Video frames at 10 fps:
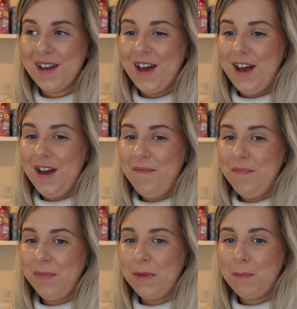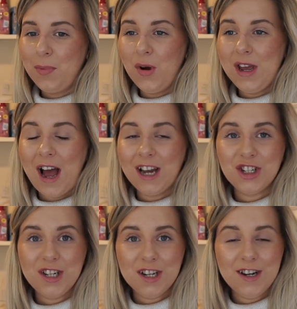but it
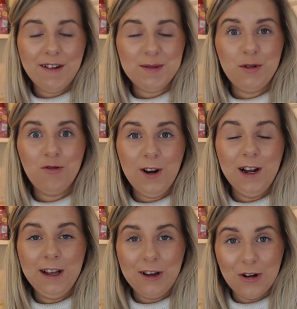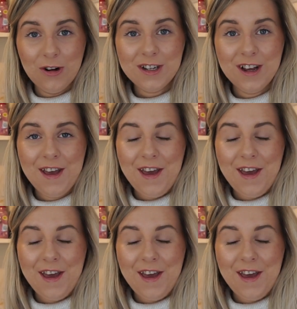actually turned out to be really good.